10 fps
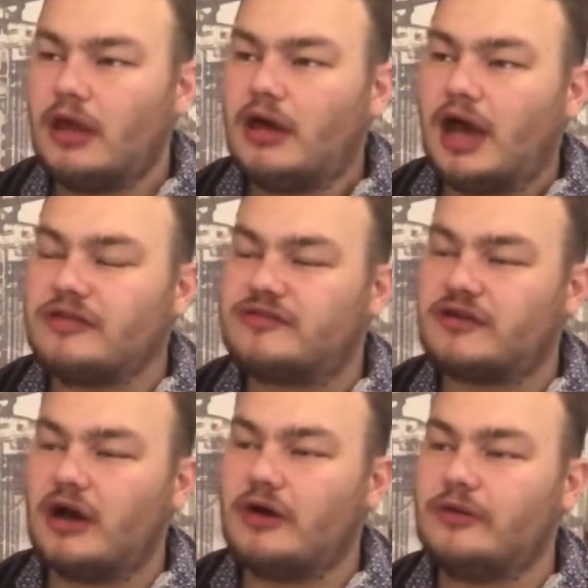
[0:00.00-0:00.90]
And
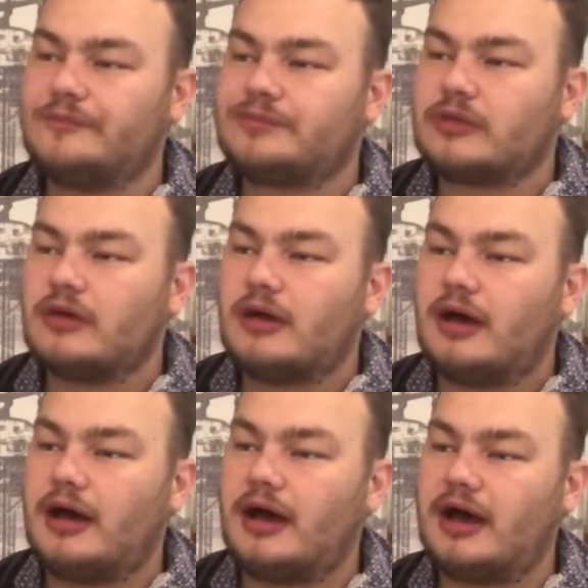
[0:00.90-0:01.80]
so
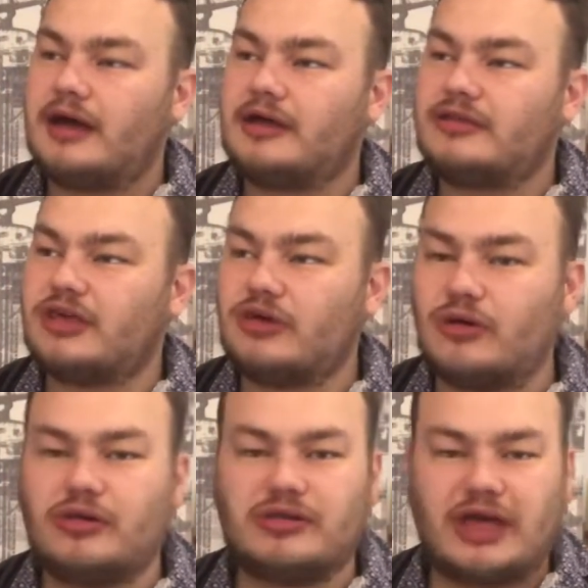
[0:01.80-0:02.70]
they
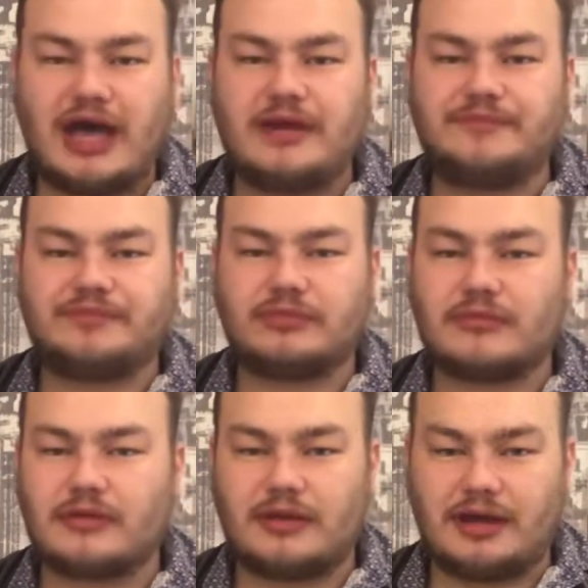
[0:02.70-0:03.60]
all then
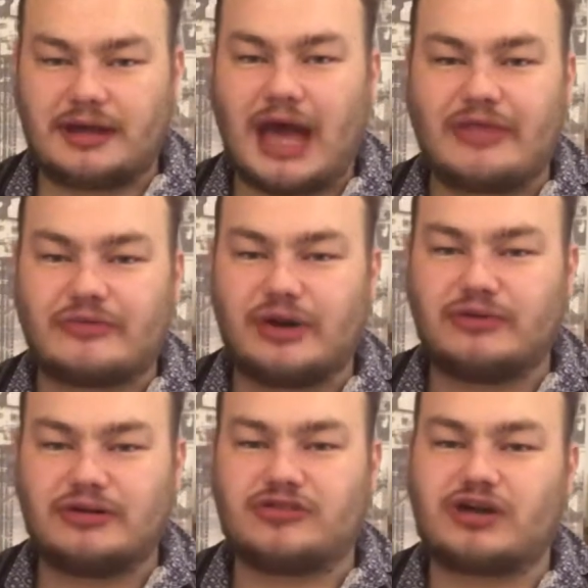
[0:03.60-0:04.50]
gather around
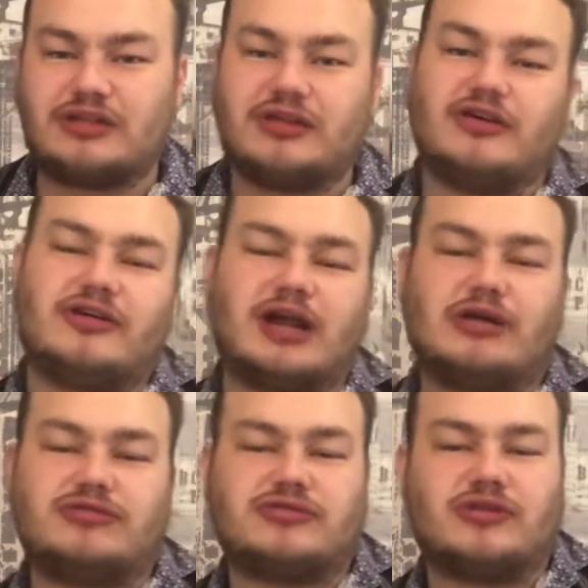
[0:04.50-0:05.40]
and are trying to learn
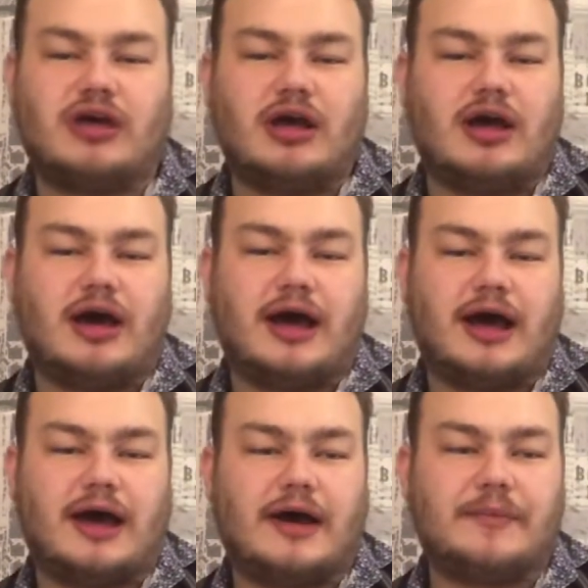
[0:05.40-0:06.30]
out
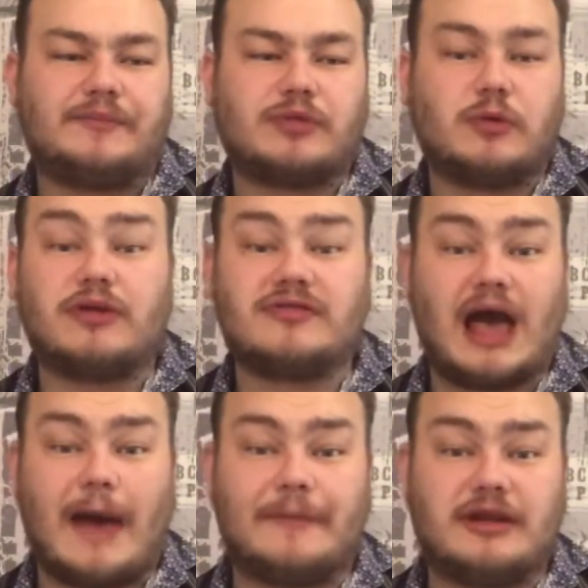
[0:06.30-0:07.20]
what is
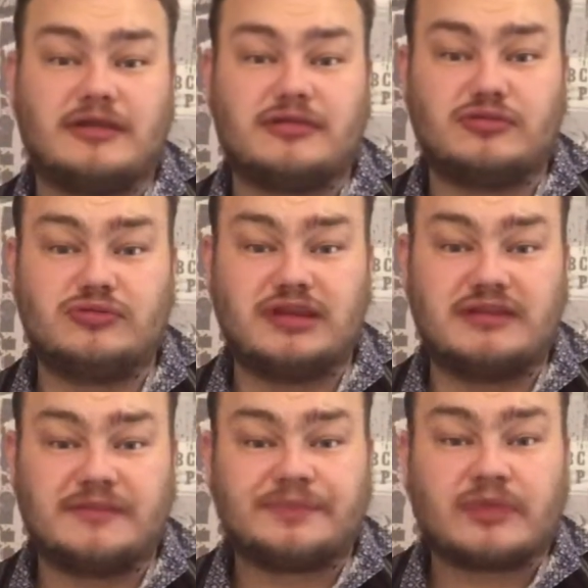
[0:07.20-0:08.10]
happening to
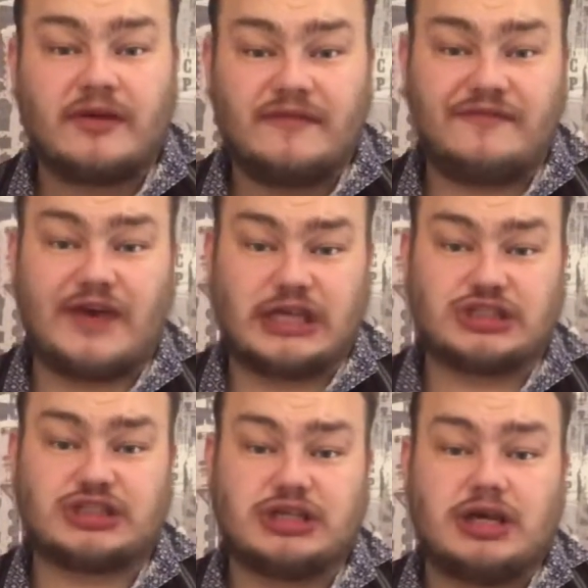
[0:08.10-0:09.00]
these
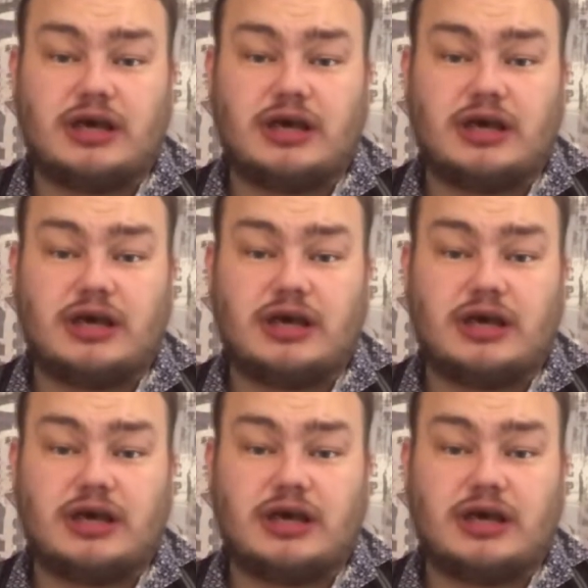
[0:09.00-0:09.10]
fish.